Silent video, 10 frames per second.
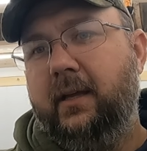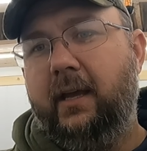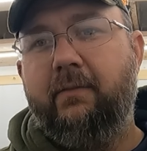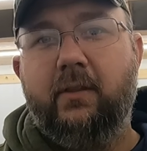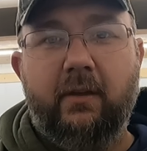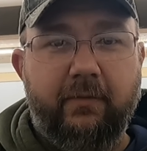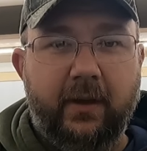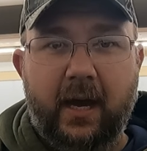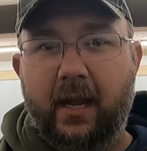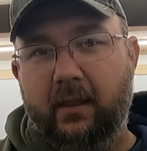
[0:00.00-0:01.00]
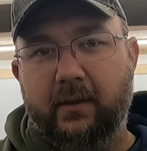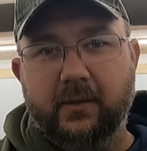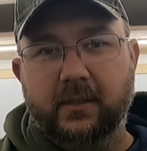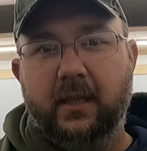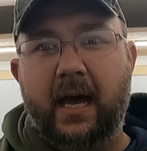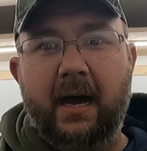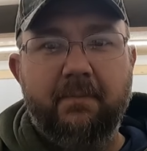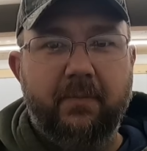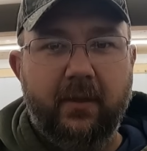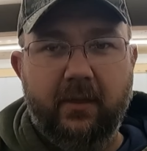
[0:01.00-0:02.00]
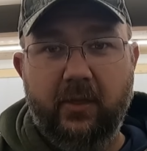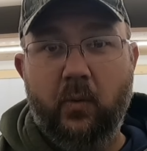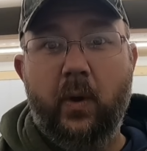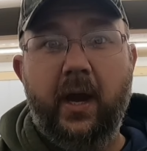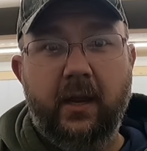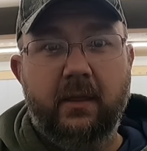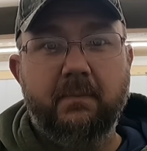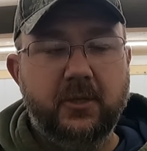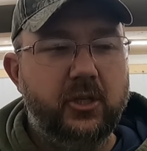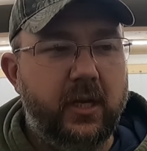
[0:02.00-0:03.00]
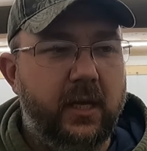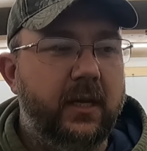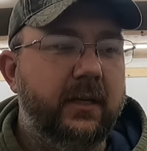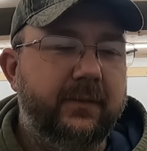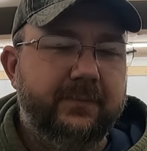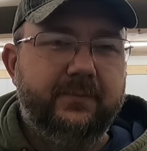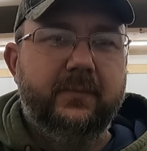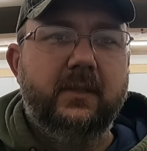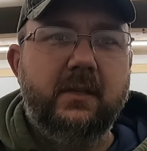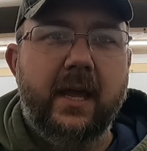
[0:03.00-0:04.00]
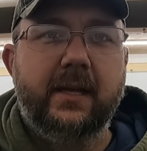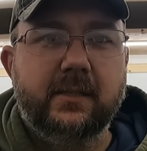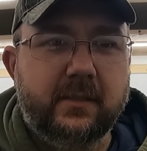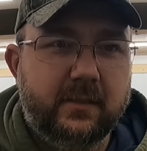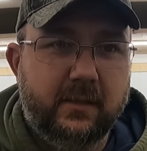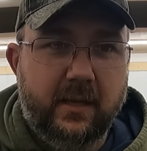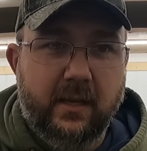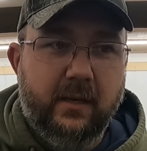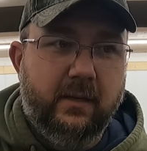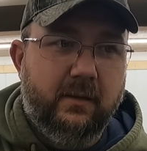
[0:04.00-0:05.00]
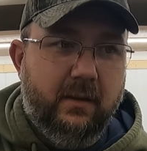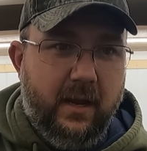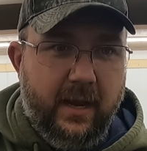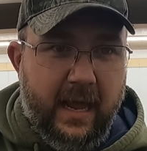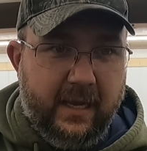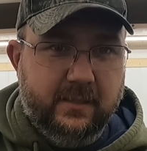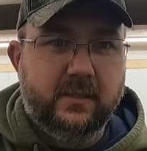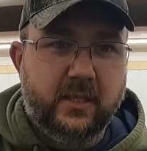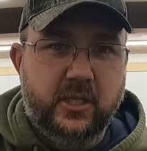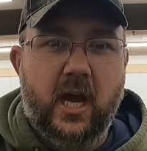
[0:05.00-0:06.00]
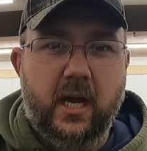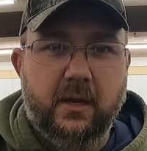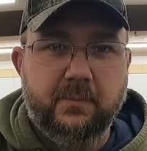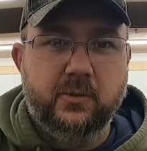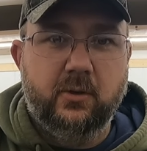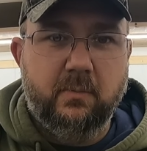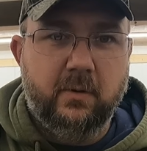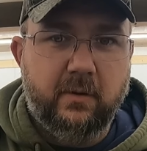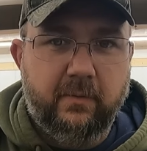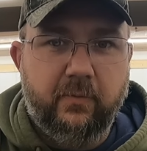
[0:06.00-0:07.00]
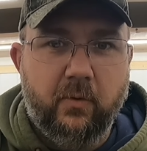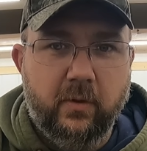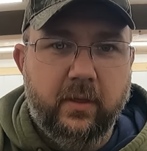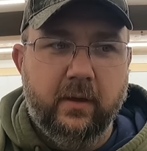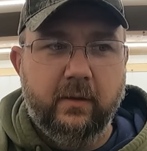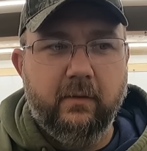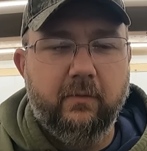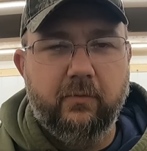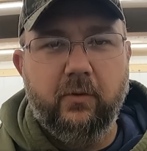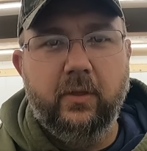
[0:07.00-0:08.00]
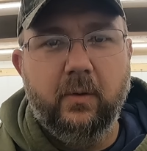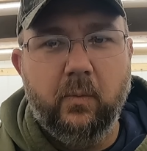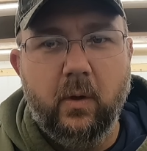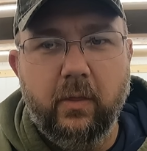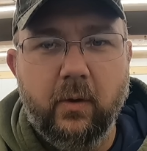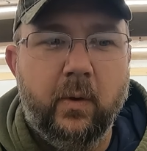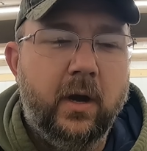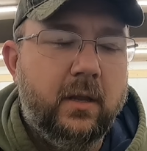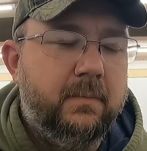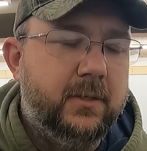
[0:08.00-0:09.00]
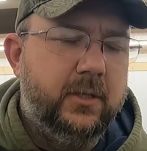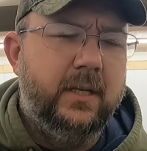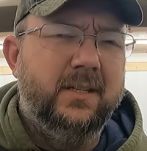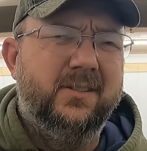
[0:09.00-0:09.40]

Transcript: Even if you got a little slop, the weight of the machine takes and acts as a shock absorber for the wear of the machine.